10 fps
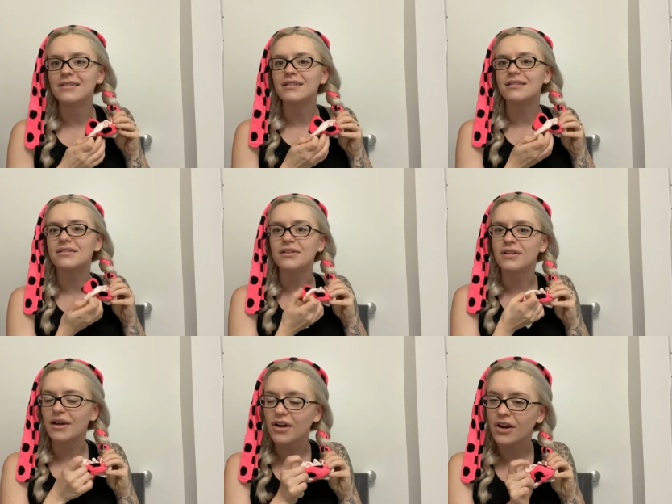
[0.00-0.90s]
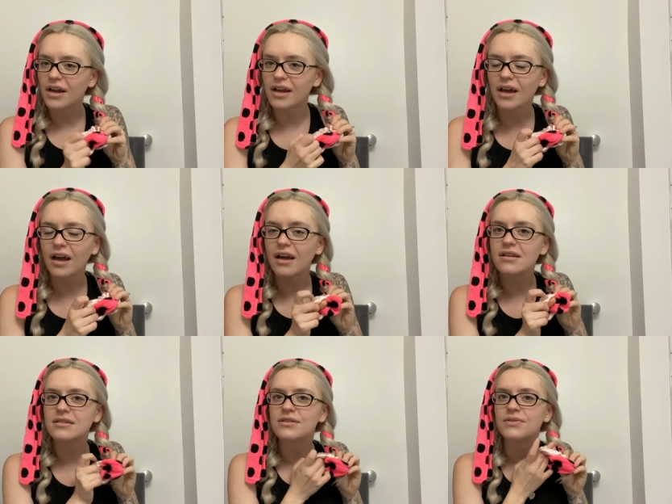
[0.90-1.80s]
It doesn't look that great yet,
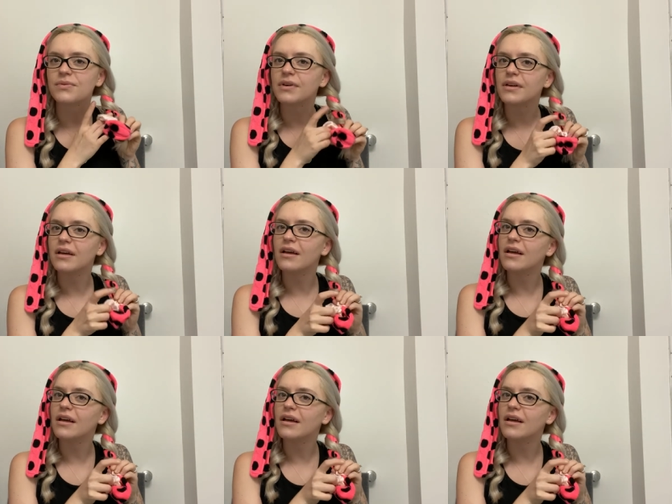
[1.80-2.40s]
guys, just wait.